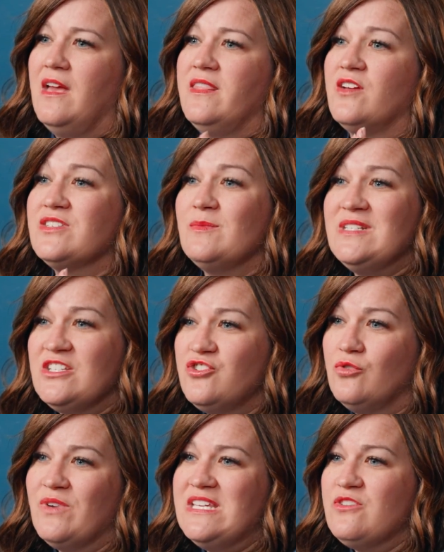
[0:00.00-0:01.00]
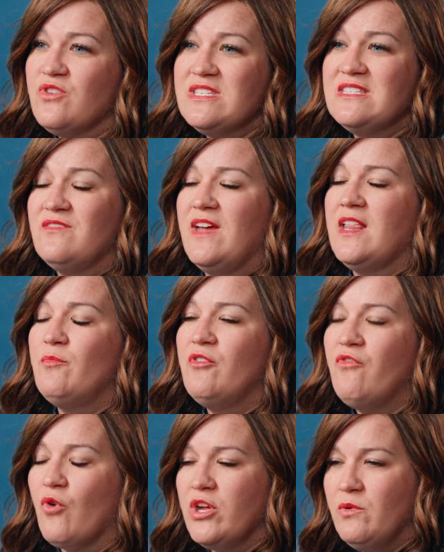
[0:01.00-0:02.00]
There's some additional resources available
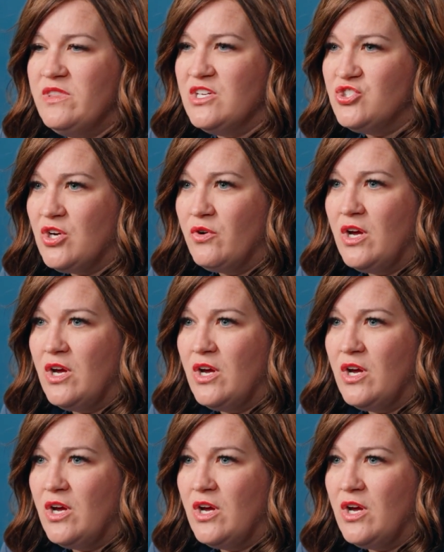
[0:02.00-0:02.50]
for you in the show